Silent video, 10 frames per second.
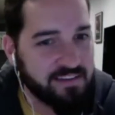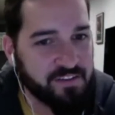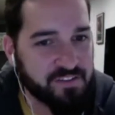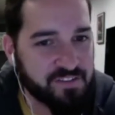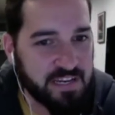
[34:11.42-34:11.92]

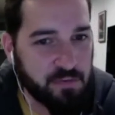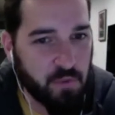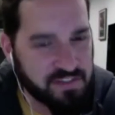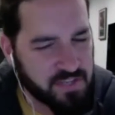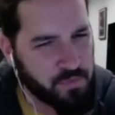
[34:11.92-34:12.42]
understand
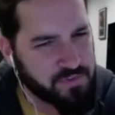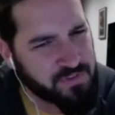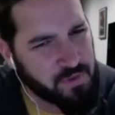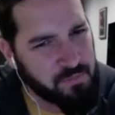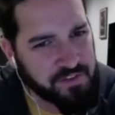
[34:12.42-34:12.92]
why someone
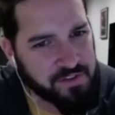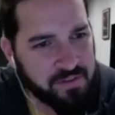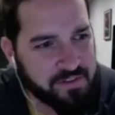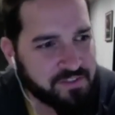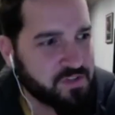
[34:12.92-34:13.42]
so
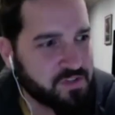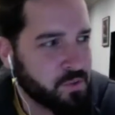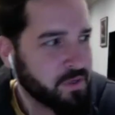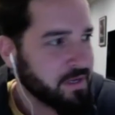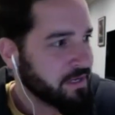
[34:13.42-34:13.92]
muscular,
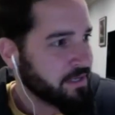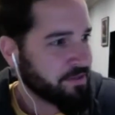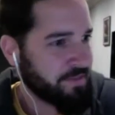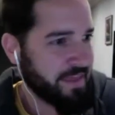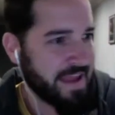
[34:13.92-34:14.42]
so
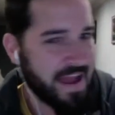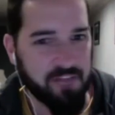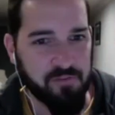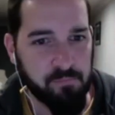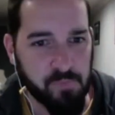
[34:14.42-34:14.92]
like out
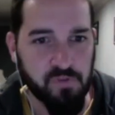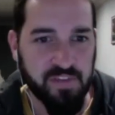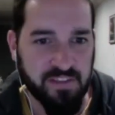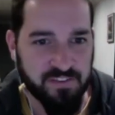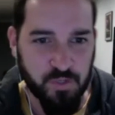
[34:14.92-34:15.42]
of a
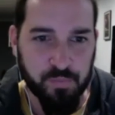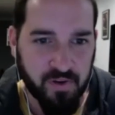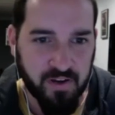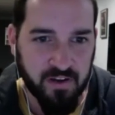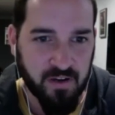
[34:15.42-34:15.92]
movie
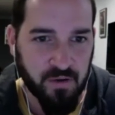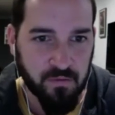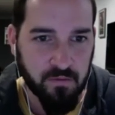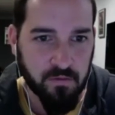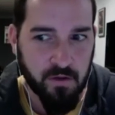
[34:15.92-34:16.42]
superhero,
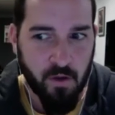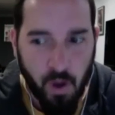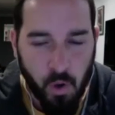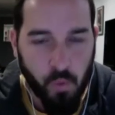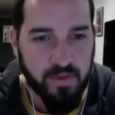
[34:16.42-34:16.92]
could
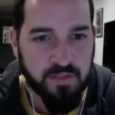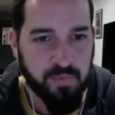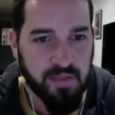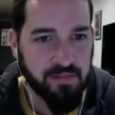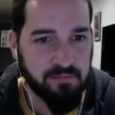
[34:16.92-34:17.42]
always
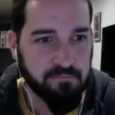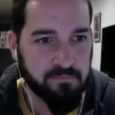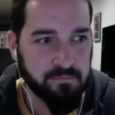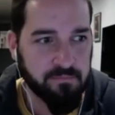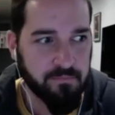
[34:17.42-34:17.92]
be
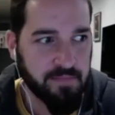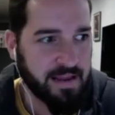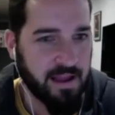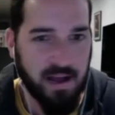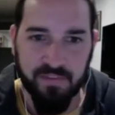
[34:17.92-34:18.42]

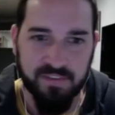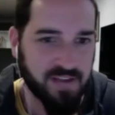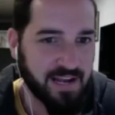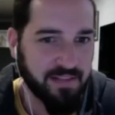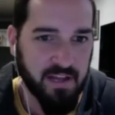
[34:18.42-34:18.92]
like on the
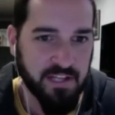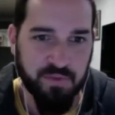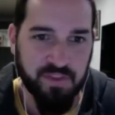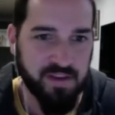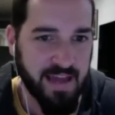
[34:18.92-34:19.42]
sidelines
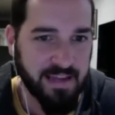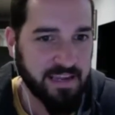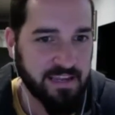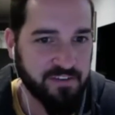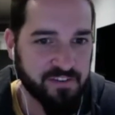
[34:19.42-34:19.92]
with a
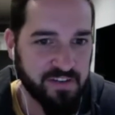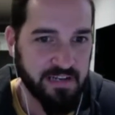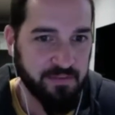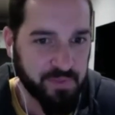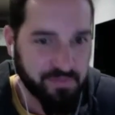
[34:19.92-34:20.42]
nagging
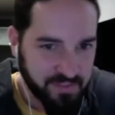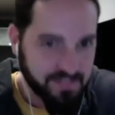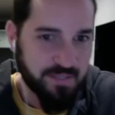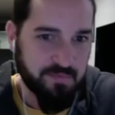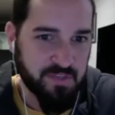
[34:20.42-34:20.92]
injury. But
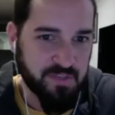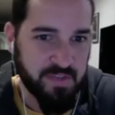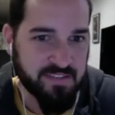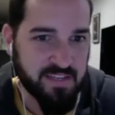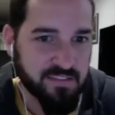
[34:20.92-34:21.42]
this seems to
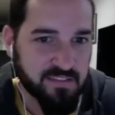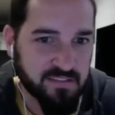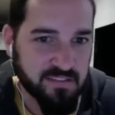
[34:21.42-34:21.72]
make sense.